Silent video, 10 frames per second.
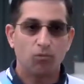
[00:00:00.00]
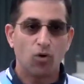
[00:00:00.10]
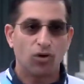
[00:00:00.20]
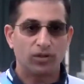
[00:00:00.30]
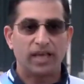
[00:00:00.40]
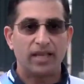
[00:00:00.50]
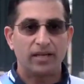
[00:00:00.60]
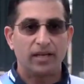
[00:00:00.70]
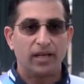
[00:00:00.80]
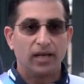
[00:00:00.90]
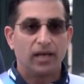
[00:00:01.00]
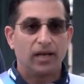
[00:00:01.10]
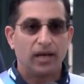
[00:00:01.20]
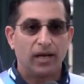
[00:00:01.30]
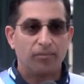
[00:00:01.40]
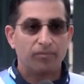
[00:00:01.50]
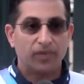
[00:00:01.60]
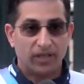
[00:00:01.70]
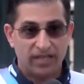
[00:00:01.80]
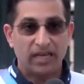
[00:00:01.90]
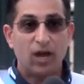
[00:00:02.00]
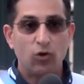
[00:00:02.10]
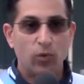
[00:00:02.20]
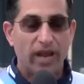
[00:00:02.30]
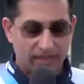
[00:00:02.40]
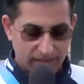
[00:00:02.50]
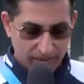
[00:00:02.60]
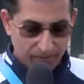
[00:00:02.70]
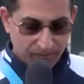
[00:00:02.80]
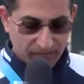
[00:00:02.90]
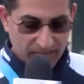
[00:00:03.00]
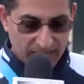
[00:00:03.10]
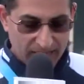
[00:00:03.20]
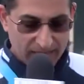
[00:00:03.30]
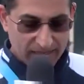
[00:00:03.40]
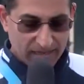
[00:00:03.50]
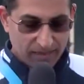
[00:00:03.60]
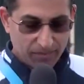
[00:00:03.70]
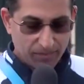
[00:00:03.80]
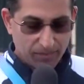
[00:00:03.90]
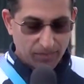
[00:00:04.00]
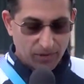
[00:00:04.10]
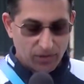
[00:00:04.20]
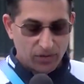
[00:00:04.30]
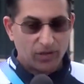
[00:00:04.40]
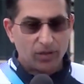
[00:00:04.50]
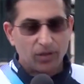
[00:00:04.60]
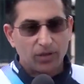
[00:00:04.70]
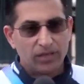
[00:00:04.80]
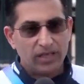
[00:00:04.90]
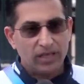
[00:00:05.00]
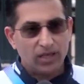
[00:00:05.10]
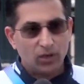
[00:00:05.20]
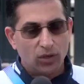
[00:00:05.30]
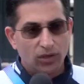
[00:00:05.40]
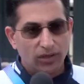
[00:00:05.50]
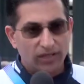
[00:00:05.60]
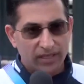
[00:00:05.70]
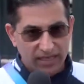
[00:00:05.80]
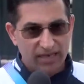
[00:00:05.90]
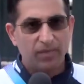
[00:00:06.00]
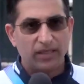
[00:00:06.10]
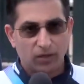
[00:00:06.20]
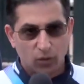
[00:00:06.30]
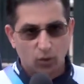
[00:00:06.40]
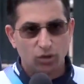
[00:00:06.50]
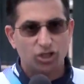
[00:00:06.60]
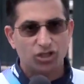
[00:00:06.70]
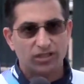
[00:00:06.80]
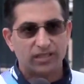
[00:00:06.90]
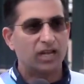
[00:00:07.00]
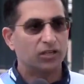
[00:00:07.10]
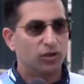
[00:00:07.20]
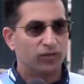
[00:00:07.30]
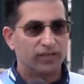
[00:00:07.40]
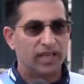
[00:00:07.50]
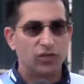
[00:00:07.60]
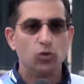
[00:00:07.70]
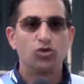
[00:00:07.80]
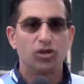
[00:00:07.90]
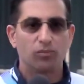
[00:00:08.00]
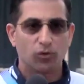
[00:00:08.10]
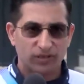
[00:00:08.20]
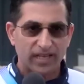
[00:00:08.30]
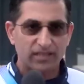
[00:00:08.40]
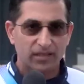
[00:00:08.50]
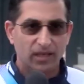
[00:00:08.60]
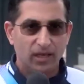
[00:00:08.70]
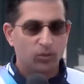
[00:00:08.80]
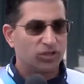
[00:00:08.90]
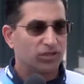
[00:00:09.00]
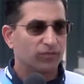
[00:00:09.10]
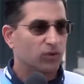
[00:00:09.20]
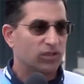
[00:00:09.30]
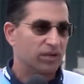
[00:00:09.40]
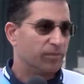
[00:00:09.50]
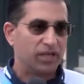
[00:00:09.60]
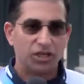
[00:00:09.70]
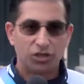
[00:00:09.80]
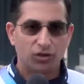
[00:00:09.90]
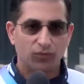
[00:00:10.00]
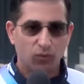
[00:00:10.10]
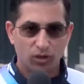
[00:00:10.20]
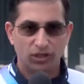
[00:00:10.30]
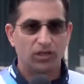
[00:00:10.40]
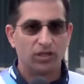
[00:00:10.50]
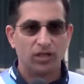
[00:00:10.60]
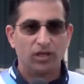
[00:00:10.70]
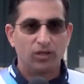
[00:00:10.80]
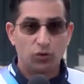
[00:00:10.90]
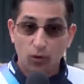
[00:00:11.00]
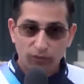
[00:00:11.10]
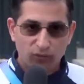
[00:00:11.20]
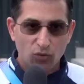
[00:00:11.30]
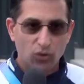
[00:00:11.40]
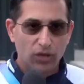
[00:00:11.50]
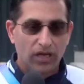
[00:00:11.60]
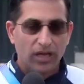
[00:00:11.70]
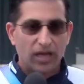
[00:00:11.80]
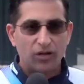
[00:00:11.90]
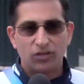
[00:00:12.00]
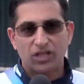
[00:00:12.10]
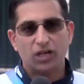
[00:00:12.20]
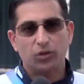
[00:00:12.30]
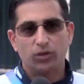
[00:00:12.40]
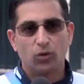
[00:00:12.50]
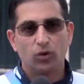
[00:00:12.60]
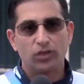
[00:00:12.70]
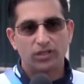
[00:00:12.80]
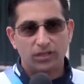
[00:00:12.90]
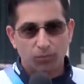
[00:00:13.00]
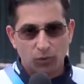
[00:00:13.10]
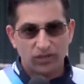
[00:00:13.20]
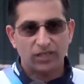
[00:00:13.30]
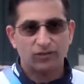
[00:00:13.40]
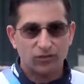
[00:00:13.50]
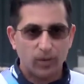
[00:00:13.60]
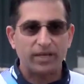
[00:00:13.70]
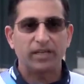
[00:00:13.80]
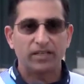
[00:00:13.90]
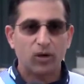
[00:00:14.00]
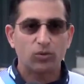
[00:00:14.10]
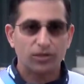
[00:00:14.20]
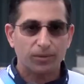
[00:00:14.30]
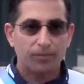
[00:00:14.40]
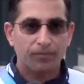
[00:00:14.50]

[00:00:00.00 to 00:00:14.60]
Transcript: more than the allowed weight. And the team and the coach started off their usual process, which is of course limitation of water, no food, and you start off with the whole process of sweating it out.